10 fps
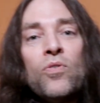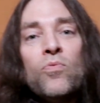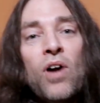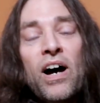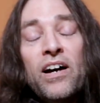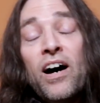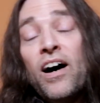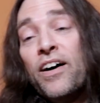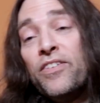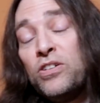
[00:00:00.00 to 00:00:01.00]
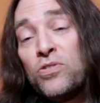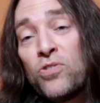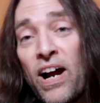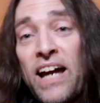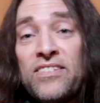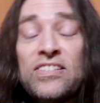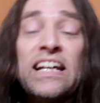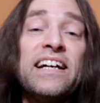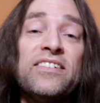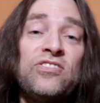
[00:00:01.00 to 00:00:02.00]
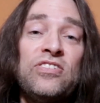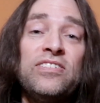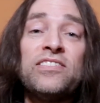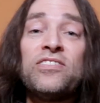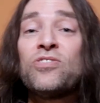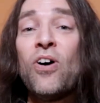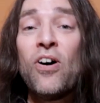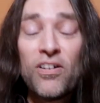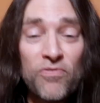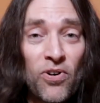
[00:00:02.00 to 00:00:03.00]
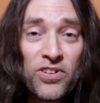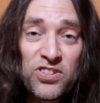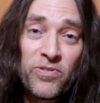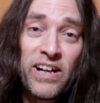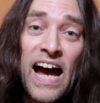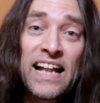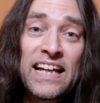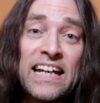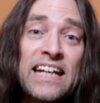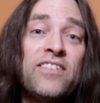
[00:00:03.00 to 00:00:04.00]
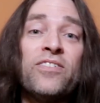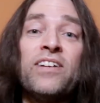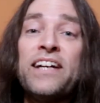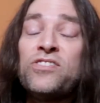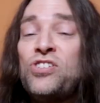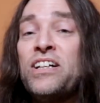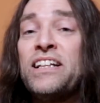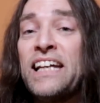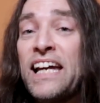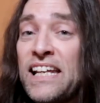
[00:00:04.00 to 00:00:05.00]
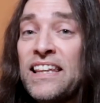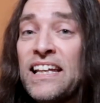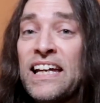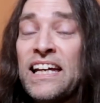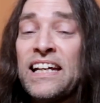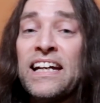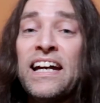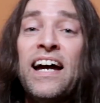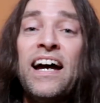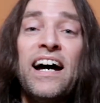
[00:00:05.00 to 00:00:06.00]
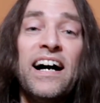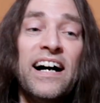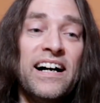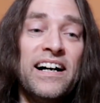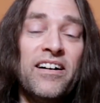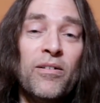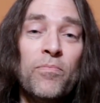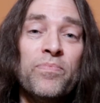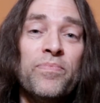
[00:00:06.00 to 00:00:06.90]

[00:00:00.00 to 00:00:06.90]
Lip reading: The Ukraine says this is all a false reality. They're not shelling anything. The